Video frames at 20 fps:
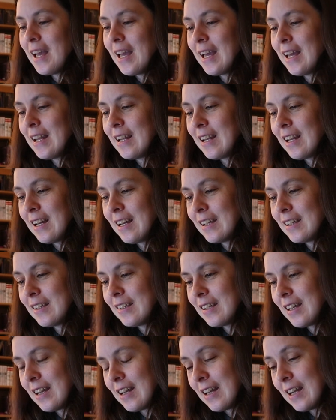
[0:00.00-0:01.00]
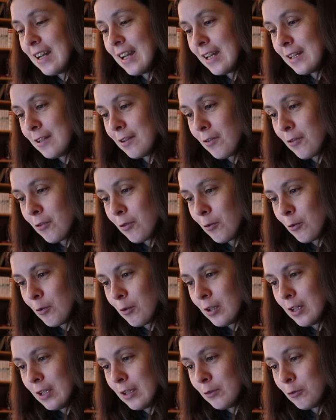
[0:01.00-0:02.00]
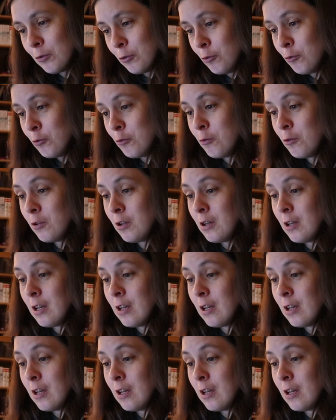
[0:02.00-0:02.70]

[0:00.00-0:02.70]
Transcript: And like I had 32